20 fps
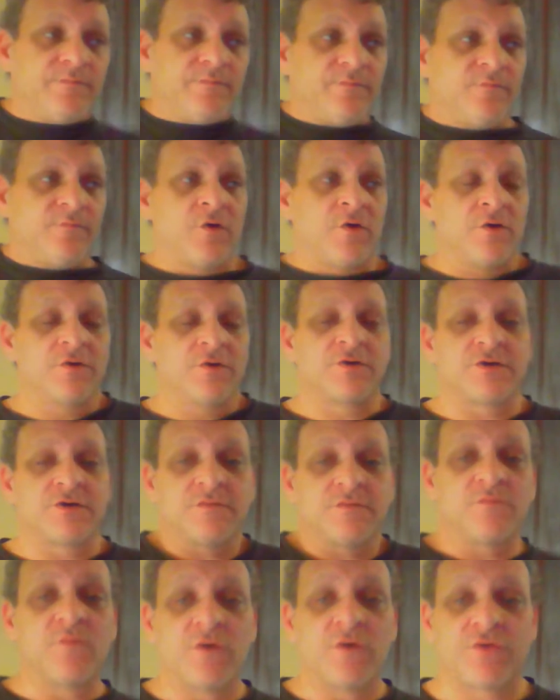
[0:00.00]

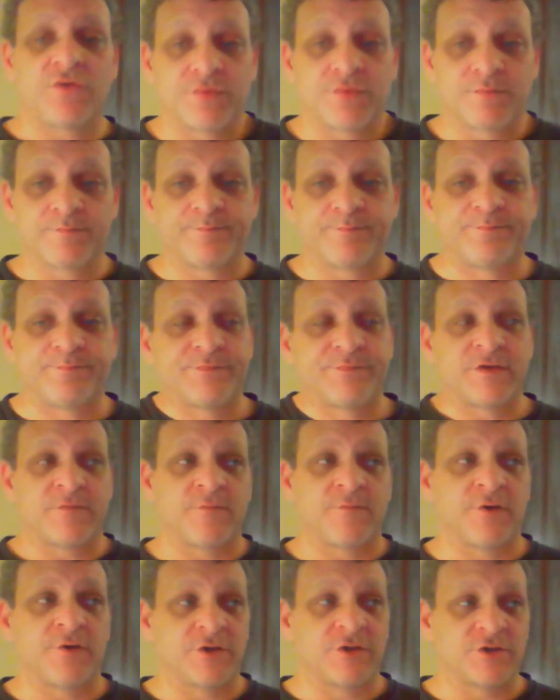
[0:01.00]
version with
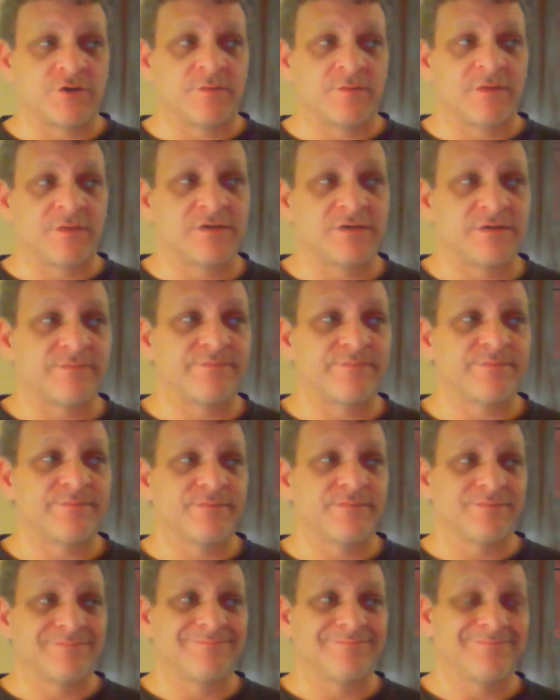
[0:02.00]
different instruments,
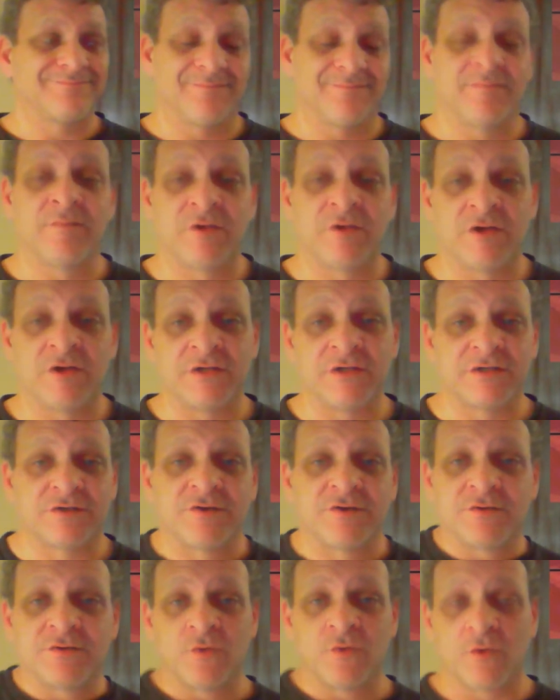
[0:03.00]
Middle
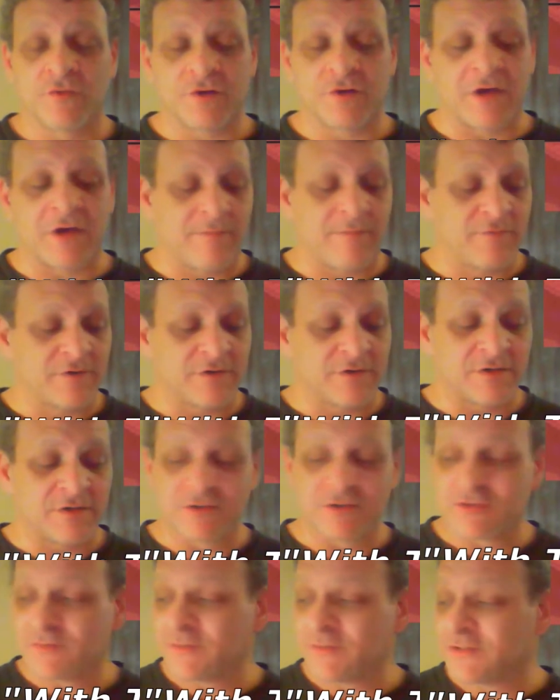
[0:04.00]
Eastern, Northern African
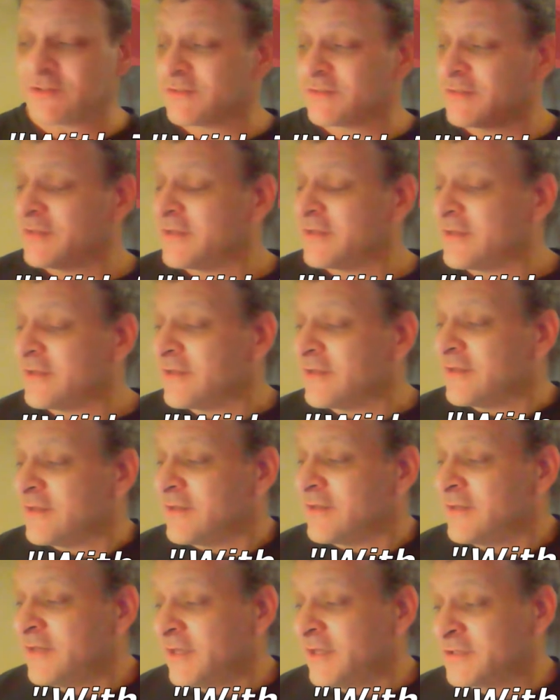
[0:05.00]
instruments.
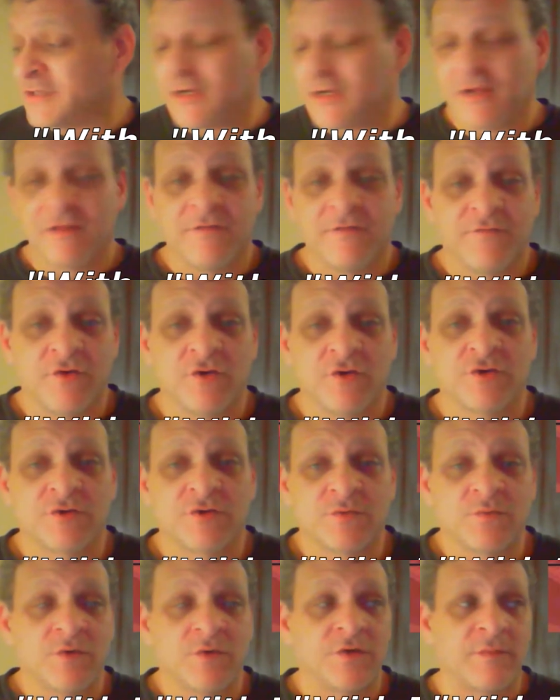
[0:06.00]
He does another
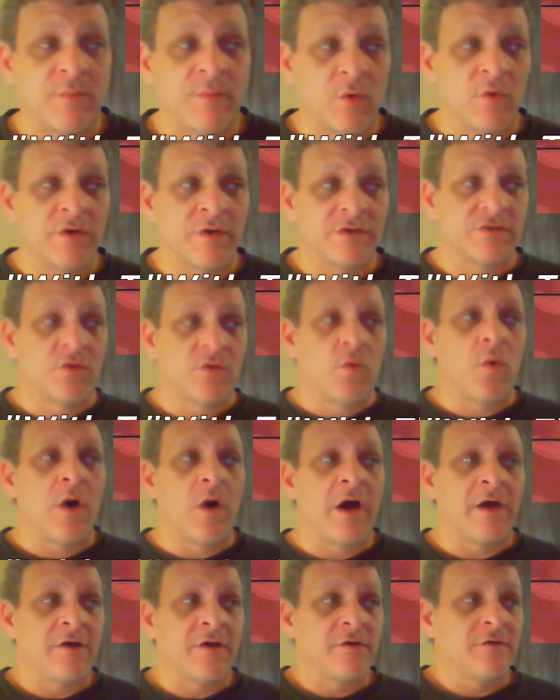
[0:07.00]
version with a boys'
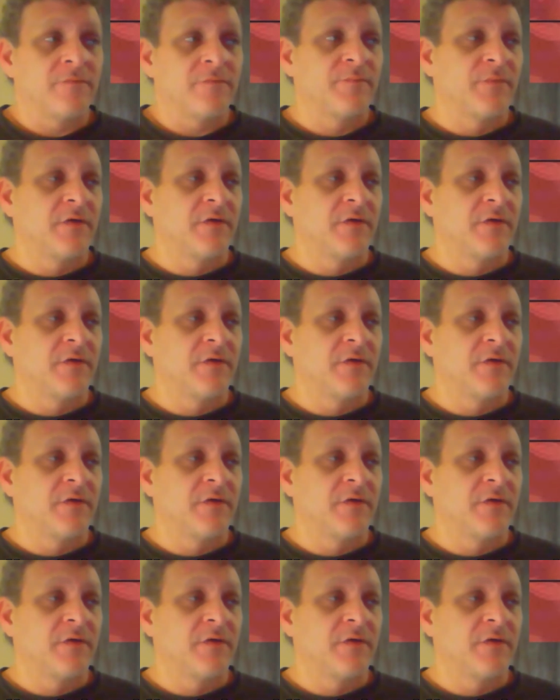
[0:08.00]
choir.